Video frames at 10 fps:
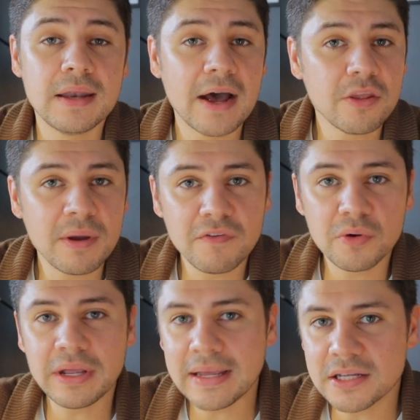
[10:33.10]
Now that my
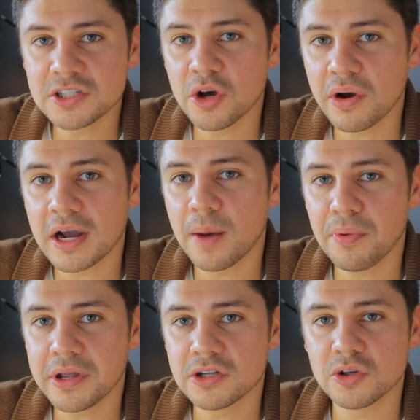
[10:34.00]
phone is though a
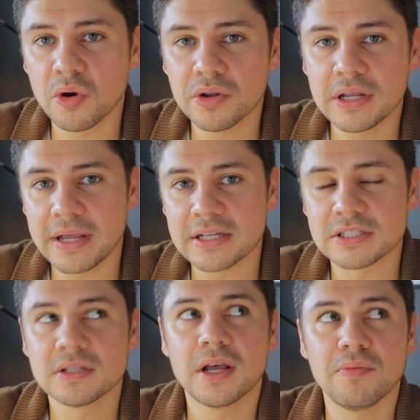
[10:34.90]
couple years old, and
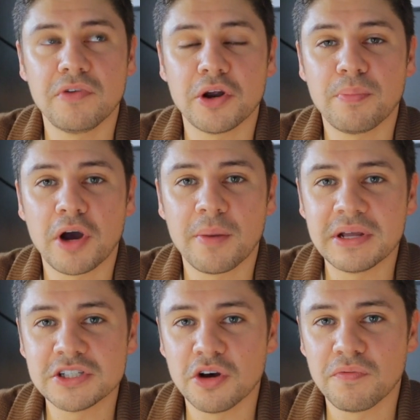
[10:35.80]
yes, I'm very proud of
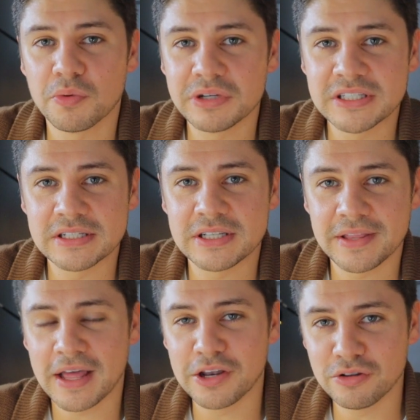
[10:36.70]
myself for
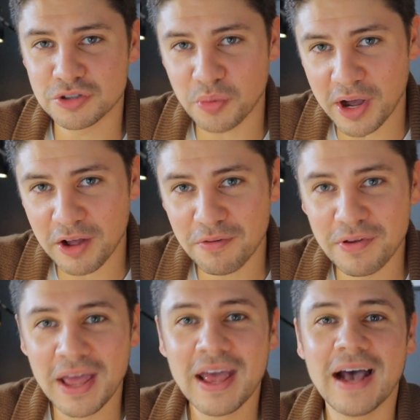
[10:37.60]
resisting that new 12,
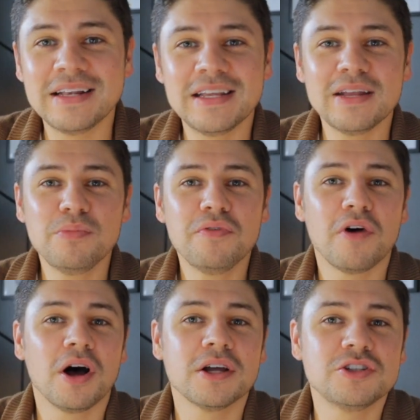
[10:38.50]
I did
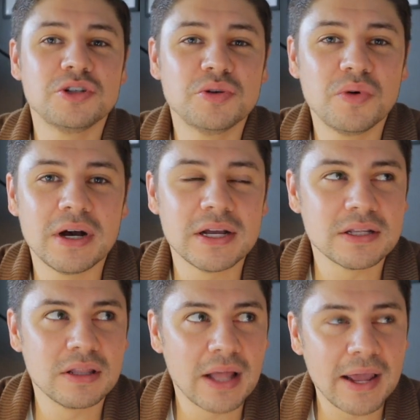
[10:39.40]
move on to a
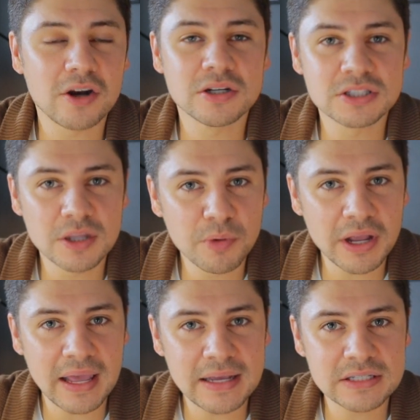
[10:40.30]
lighter, slimmer
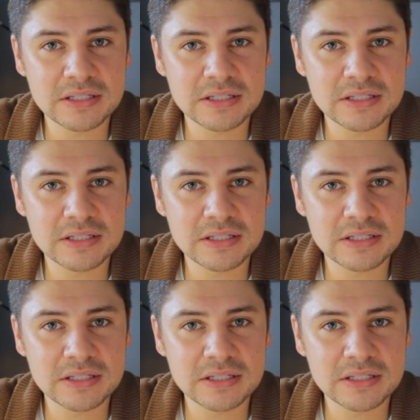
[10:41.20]
case